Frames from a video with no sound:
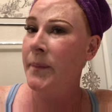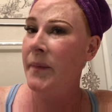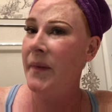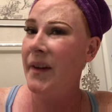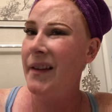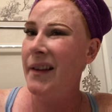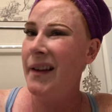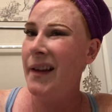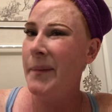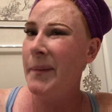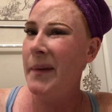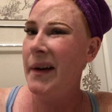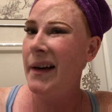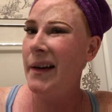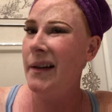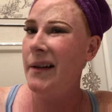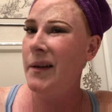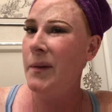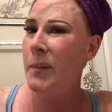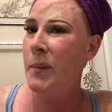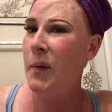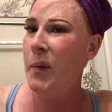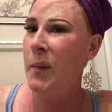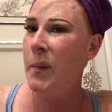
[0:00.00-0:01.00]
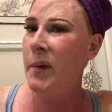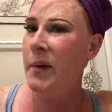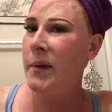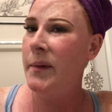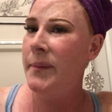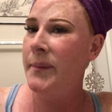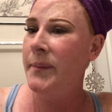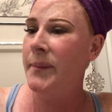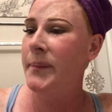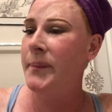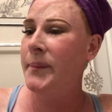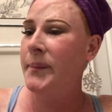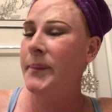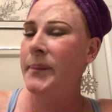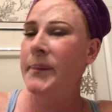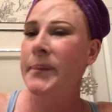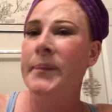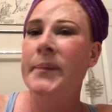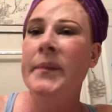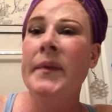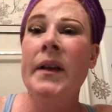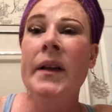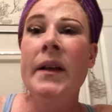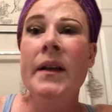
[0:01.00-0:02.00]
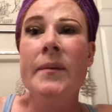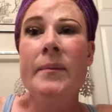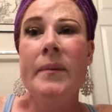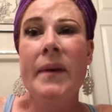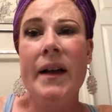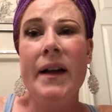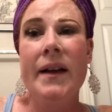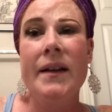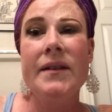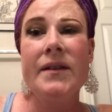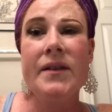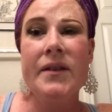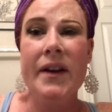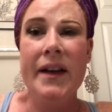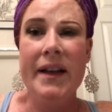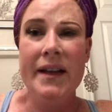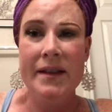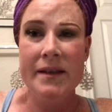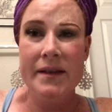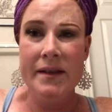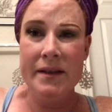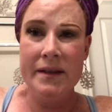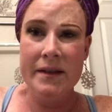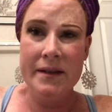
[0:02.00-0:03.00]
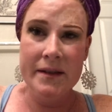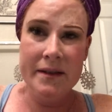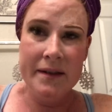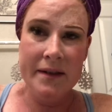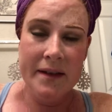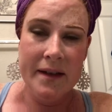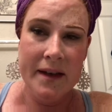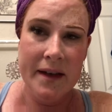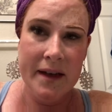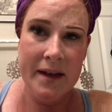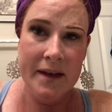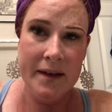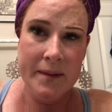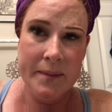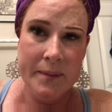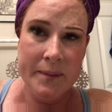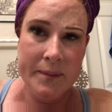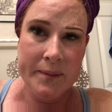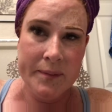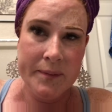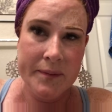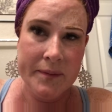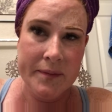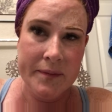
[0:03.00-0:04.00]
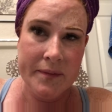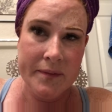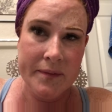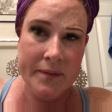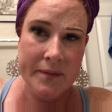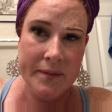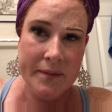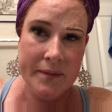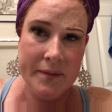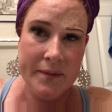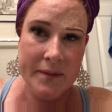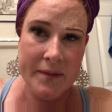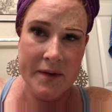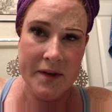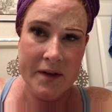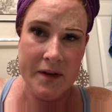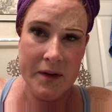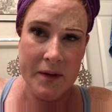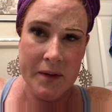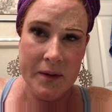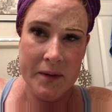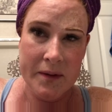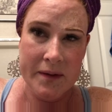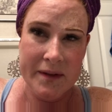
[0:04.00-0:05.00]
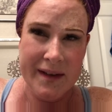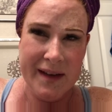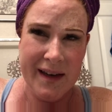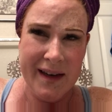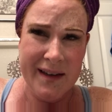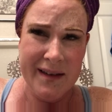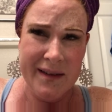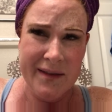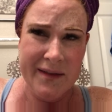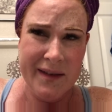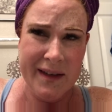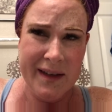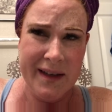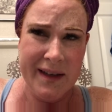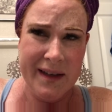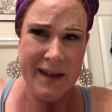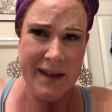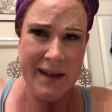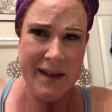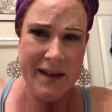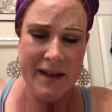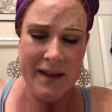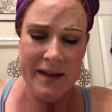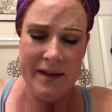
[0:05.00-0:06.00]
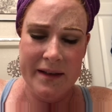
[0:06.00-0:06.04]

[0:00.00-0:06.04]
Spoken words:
think I might add a little purple. My eyes are hazel. So it's kind of like I